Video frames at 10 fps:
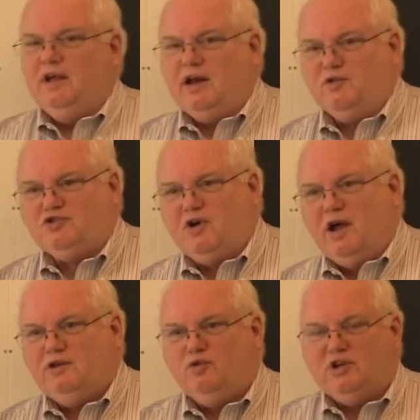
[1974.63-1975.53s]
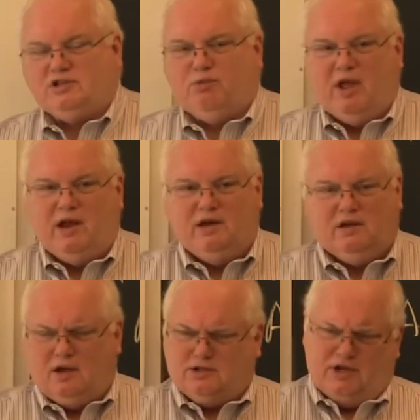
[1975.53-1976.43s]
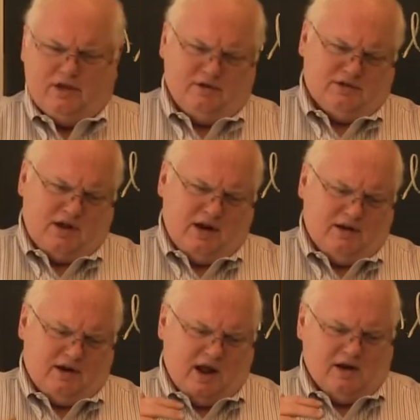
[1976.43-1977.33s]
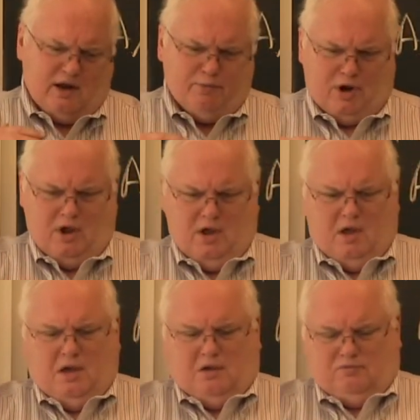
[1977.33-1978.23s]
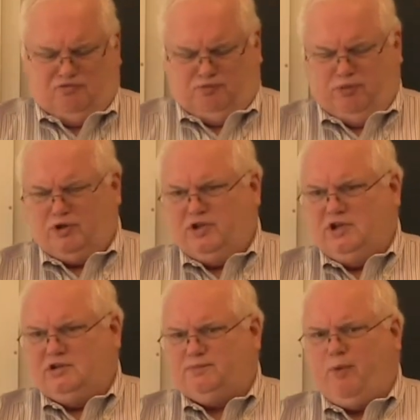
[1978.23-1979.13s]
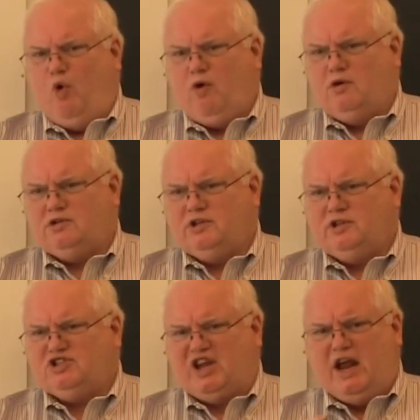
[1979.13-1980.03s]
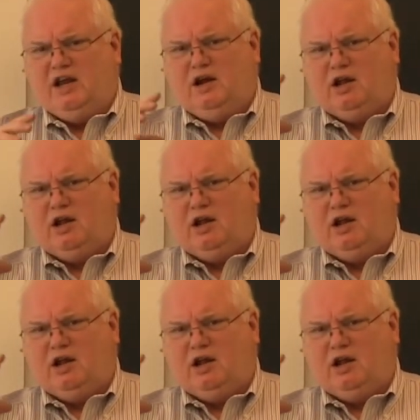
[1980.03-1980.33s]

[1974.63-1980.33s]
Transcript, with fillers: And I was trying to explain, because the other side had gotten up and put these pores in the scanning